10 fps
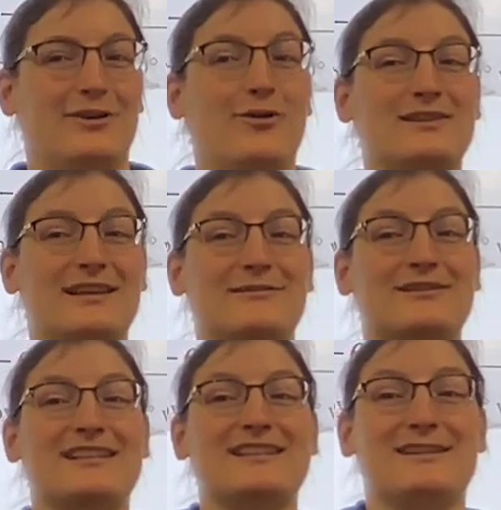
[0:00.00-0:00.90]
Cosine of
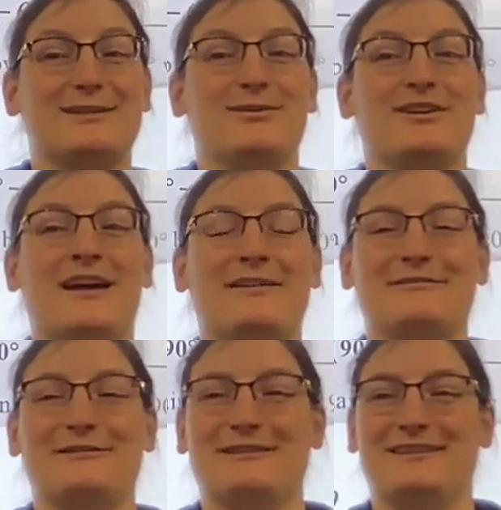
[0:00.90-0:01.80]
60 is 1/2.
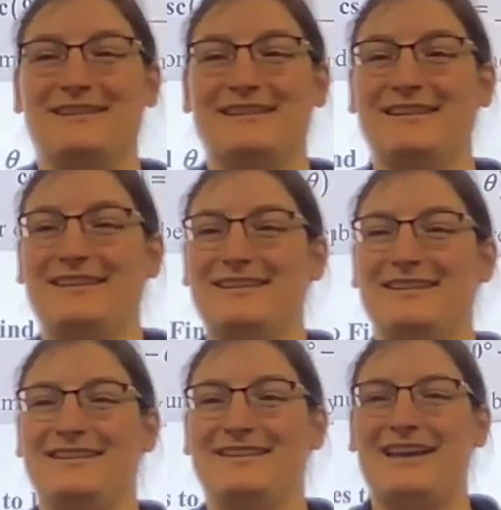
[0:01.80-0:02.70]

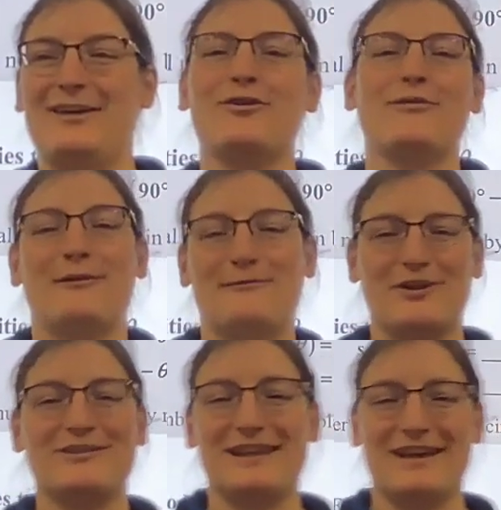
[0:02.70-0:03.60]
I don't know if I
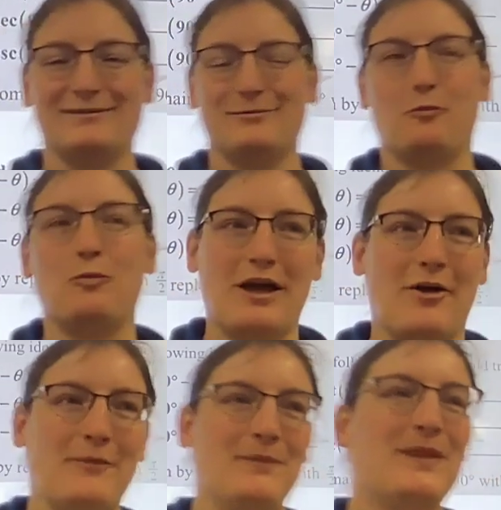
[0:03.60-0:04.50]
phrased that
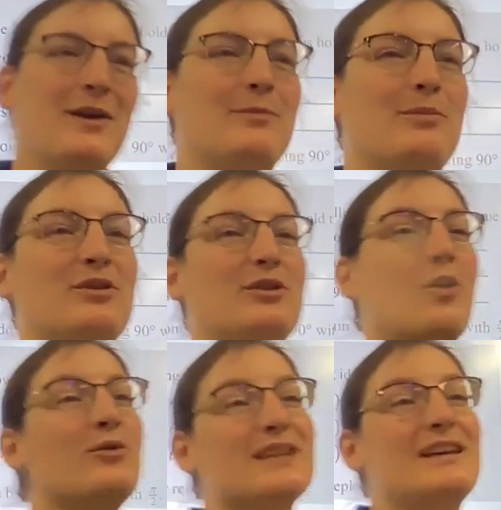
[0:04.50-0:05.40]
well, but the
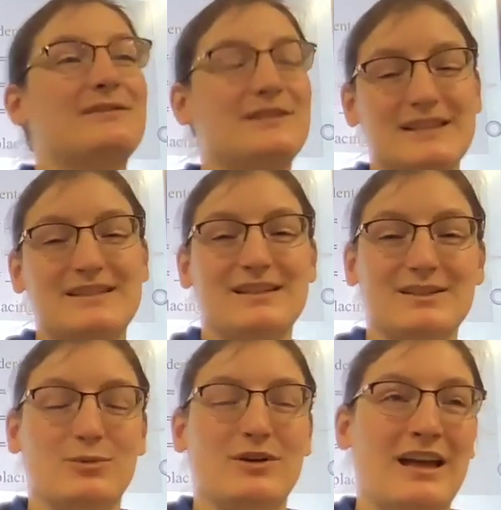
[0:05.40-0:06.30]
cosine of 60
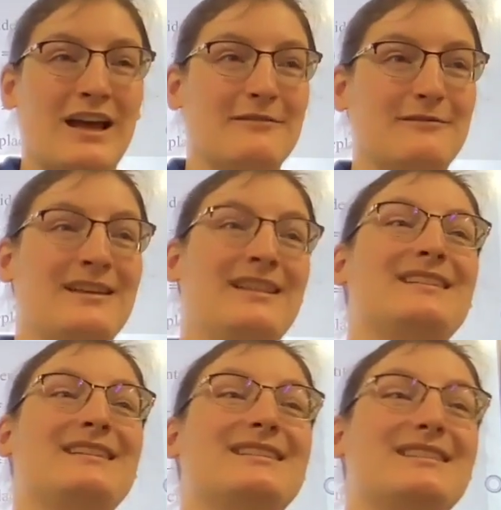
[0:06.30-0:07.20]
is 1/2, and
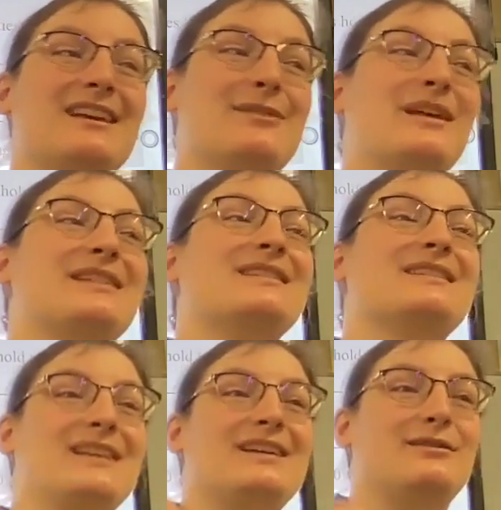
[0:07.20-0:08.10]
that's the same as the
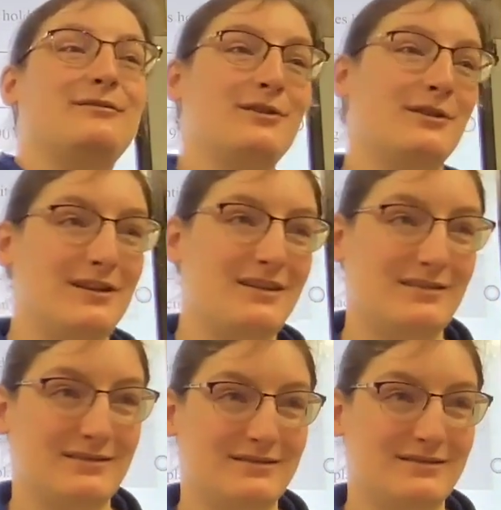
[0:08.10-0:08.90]
sine of 30.